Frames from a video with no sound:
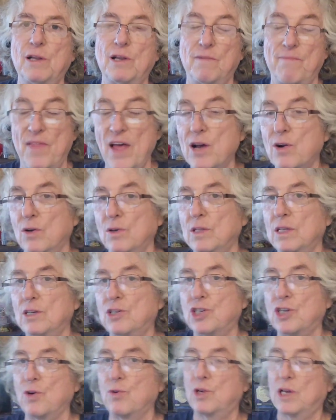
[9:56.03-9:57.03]
to not only
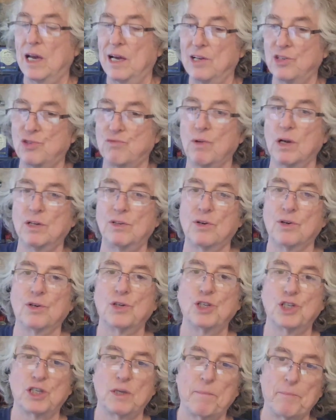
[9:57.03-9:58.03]
showcase
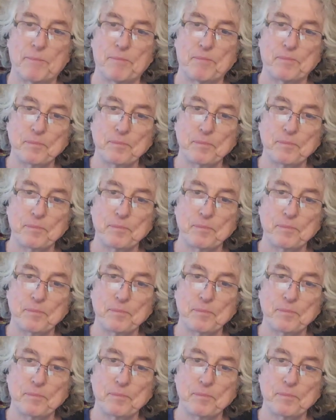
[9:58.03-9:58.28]
Rutgers,